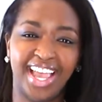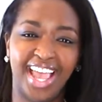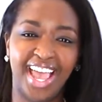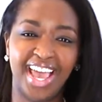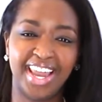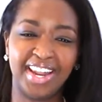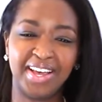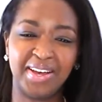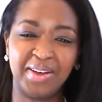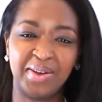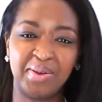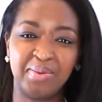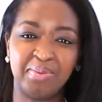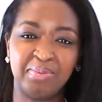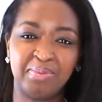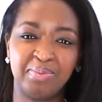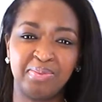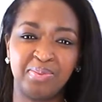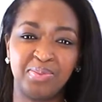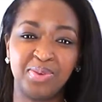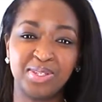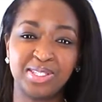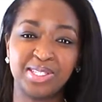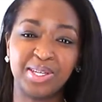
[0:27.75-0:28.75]
at
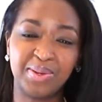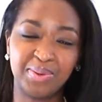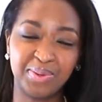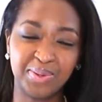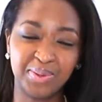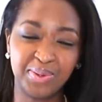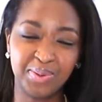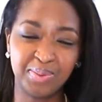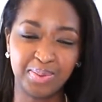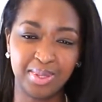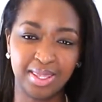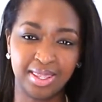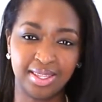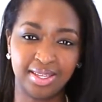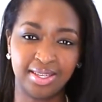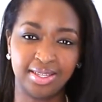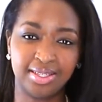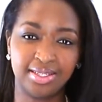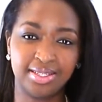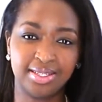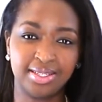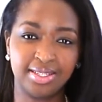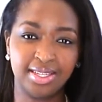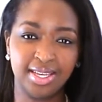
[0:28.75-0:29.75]
what's going on with
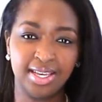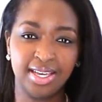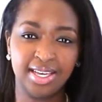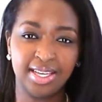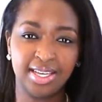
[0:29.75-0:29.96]
us.